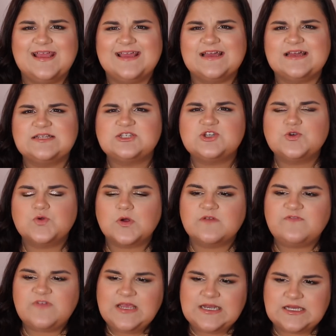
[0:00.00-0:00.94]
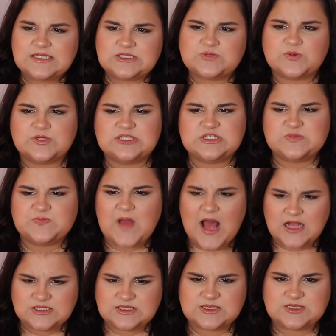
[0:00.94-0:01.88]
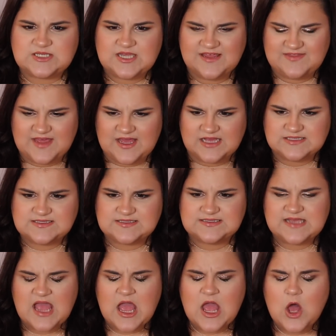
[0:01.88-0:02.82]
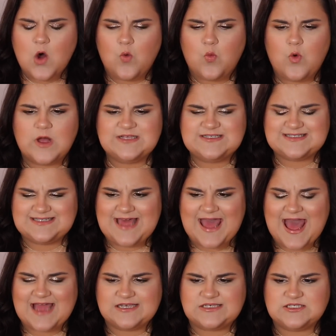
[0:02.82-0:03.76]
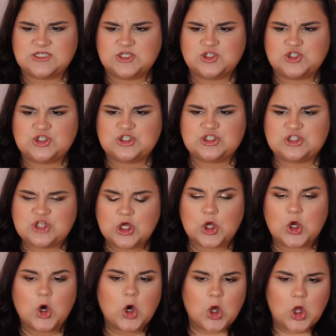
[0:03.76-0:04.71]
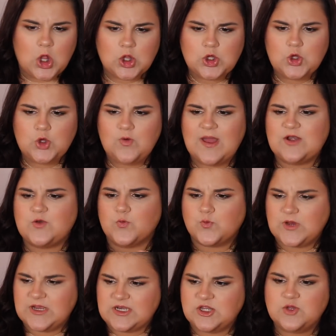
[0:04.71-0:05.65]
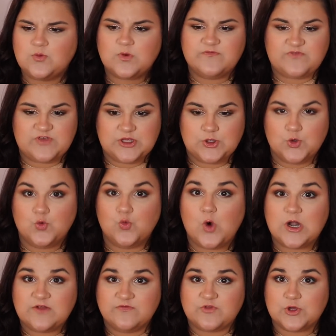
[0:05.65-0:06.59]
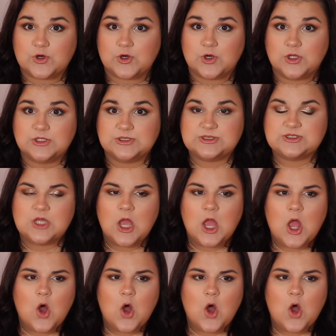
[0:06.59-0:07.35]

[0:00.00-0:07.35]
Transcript: And Norvina's response to this was that sh- the girl who had written the review, one of the girls,